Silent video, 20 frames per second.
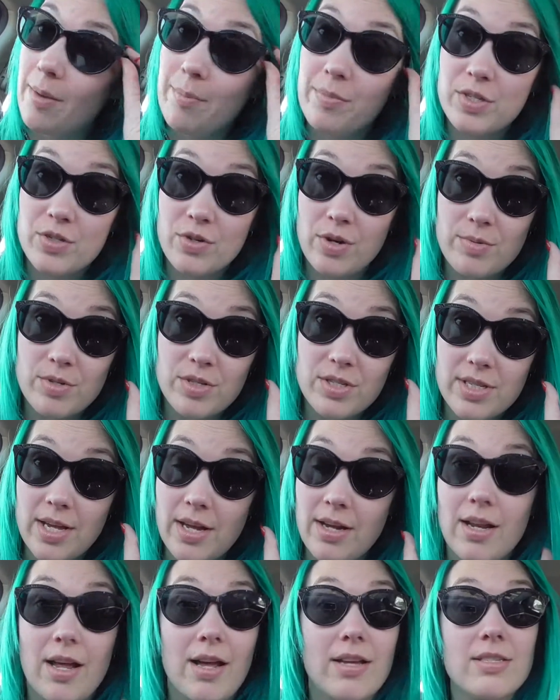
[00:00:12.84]
like prescription
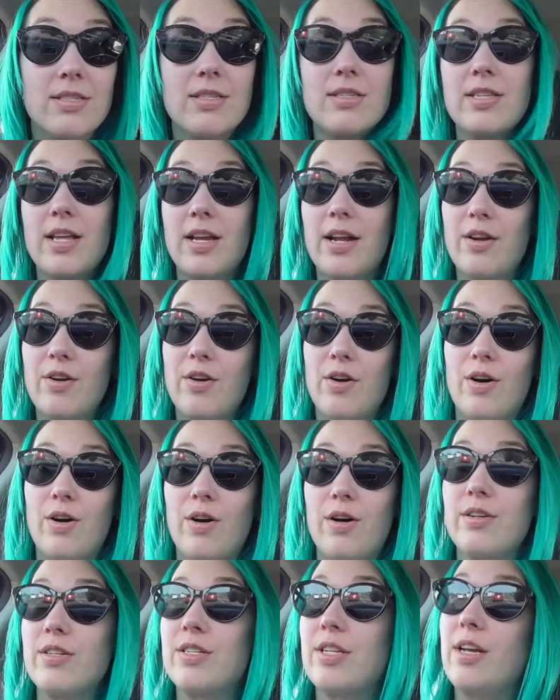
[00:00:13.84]
sunglasses that I
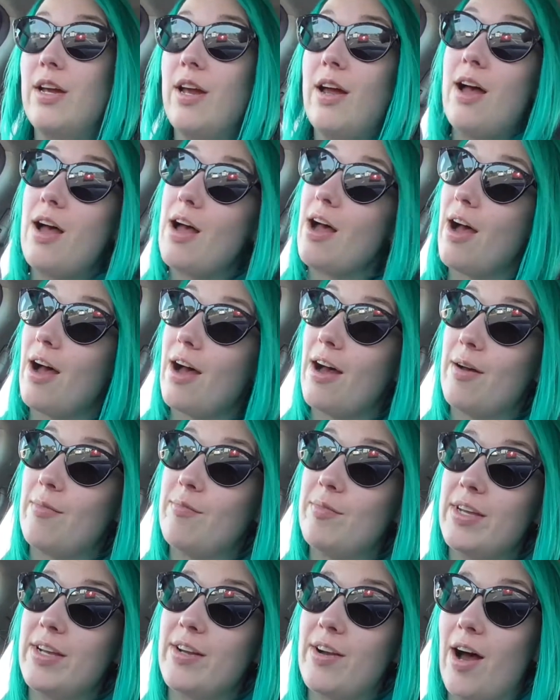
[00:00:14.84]
got.
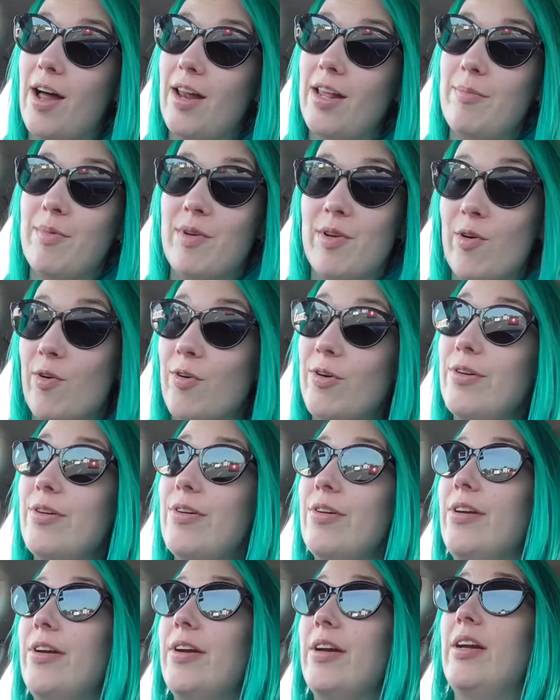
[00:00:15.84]
They're Kylie
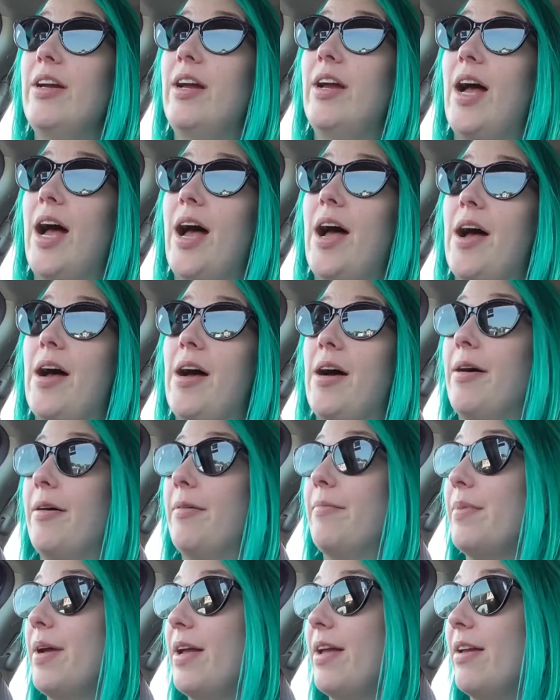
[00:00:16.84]
Minogue,
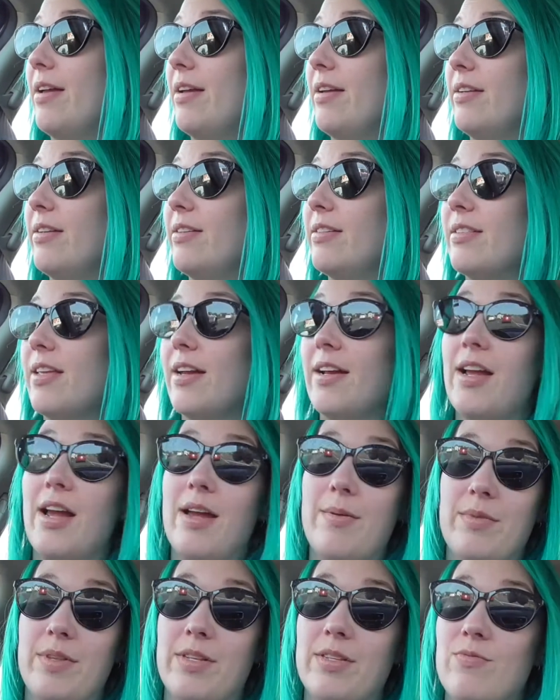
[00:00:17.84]
and they
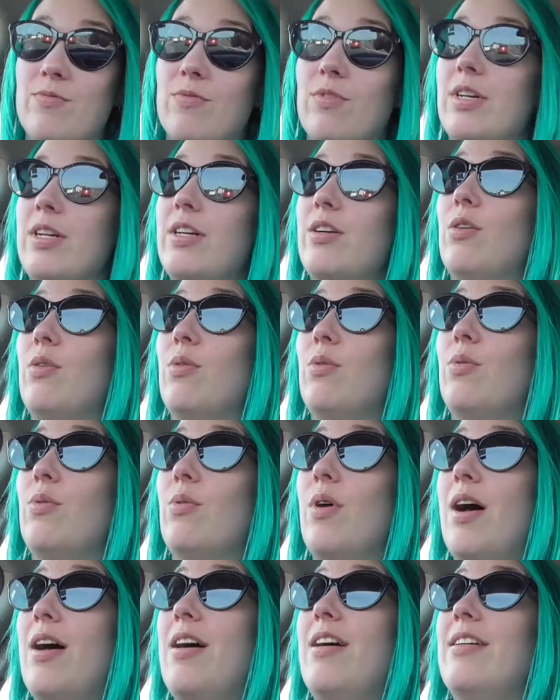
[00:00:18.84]
came in this really
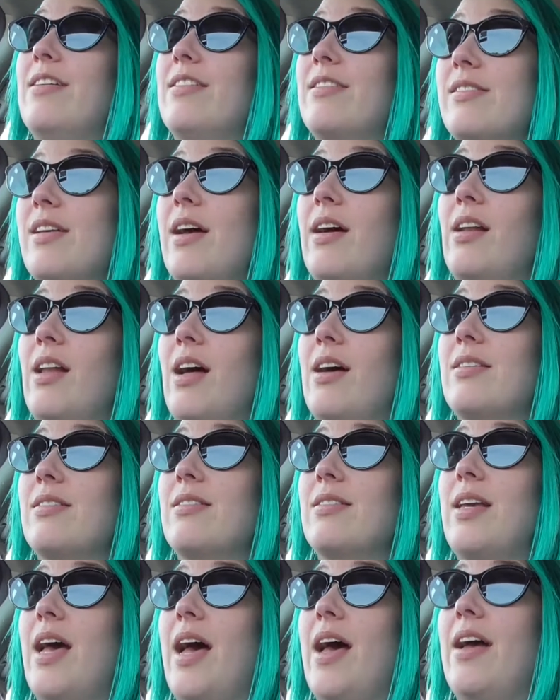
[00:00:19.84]
cool
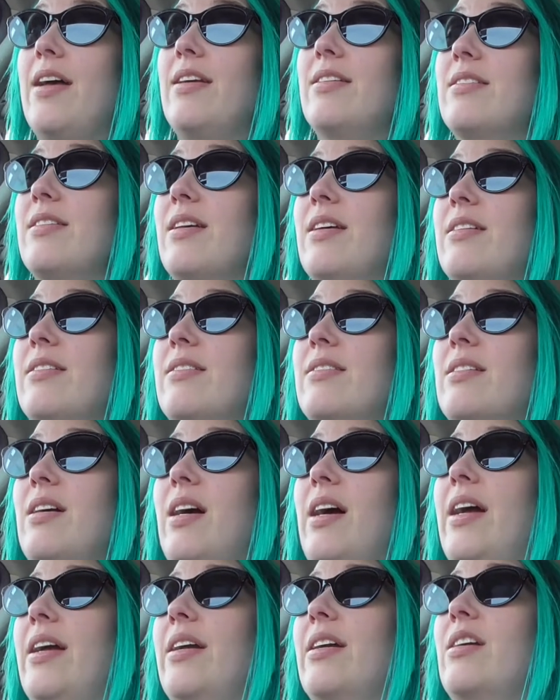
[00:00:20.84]
sunglasses case. It's
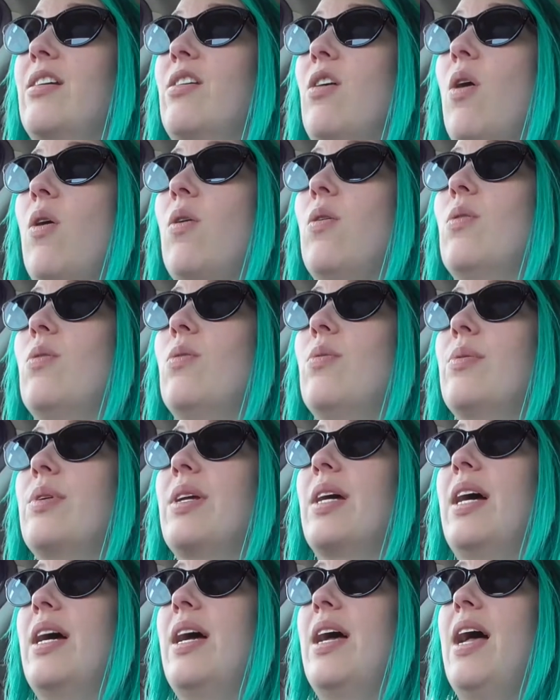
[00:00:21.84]
like
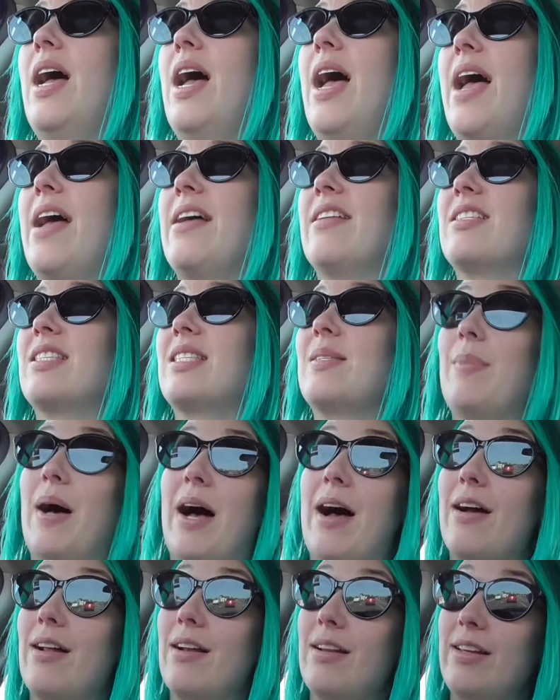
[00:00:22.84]
gold and
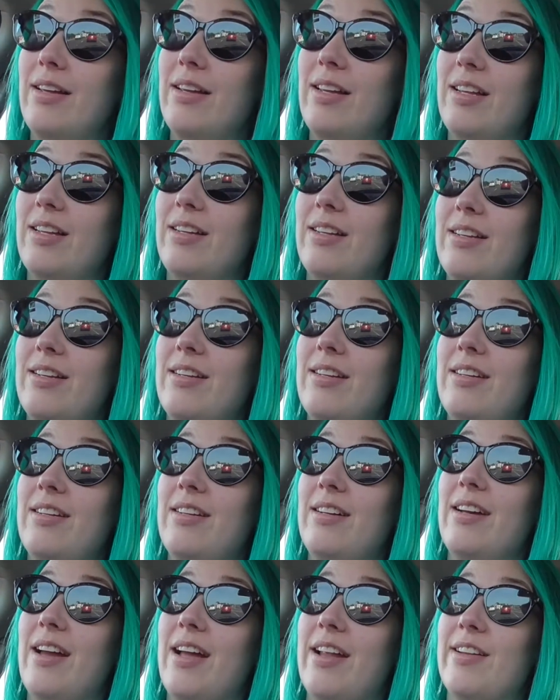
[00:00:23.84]
sparkly,
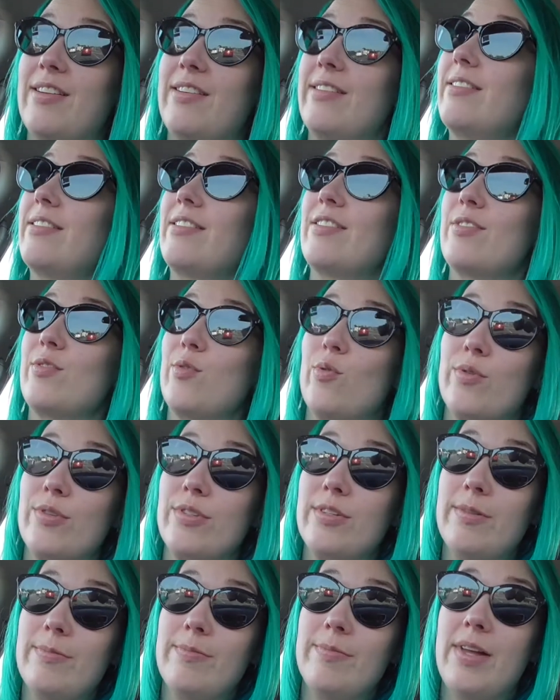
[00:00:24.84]
and it's just
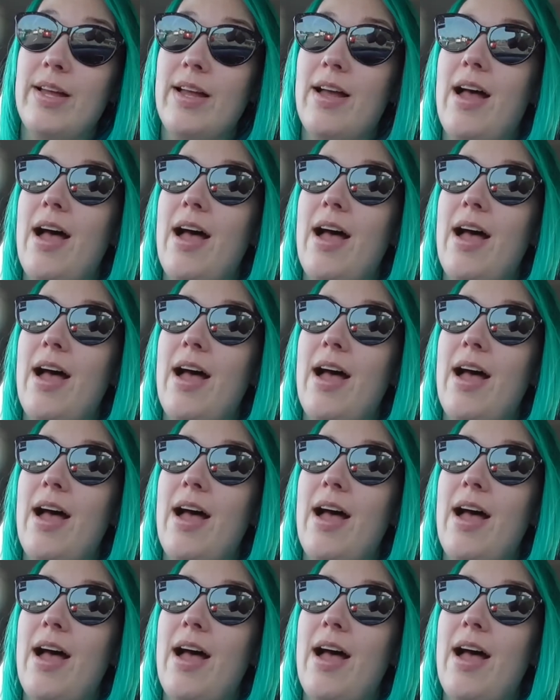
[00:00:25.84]
awesome.